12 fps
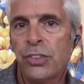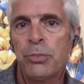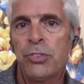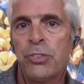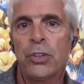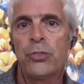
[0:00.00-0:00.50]

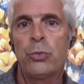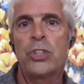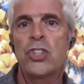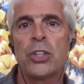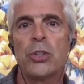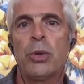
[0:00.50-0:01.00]
cells mm-hmm.
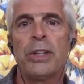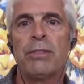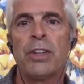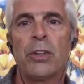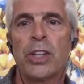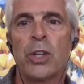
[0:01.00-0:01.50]
regenerate
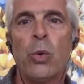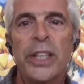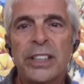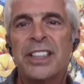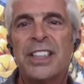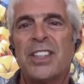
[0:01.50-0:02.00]
very
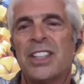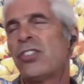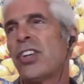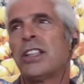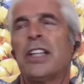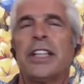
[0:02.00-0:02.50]
quickly, the
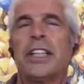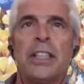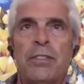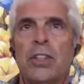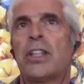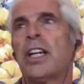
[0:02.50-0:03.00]
inside lining
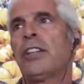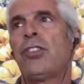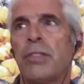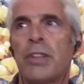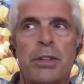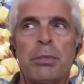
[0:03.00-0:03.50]
of your guts
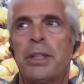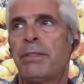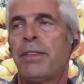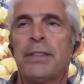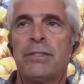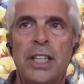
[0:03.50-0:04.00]
every three to
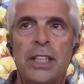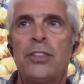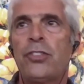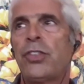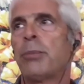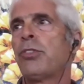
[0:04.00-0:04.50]
five
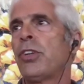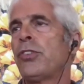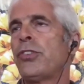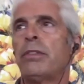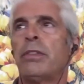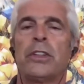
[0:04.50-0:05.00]
days. Some cells
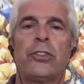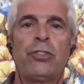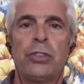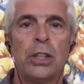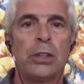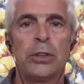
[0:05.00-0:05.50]
are very
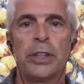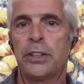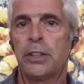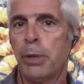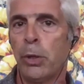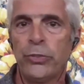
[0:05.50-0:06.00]
slow, like
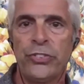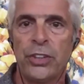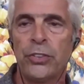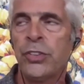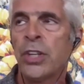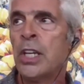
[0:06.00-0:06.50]
your bone
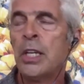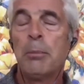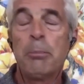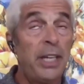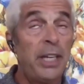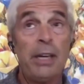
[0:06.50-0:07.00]
cells.
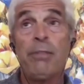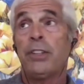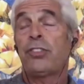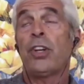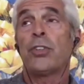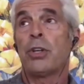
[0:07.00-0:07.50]
But every
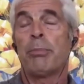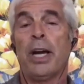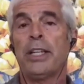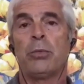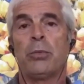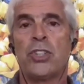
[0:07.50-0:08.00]
cell in your
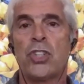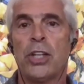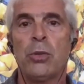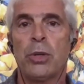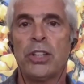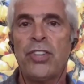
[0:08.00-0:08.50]
body
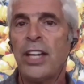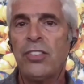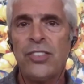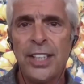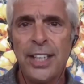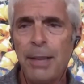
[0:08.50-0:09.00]
regenerates. How
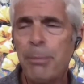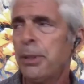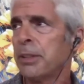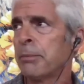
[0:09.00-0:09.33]
does that happen?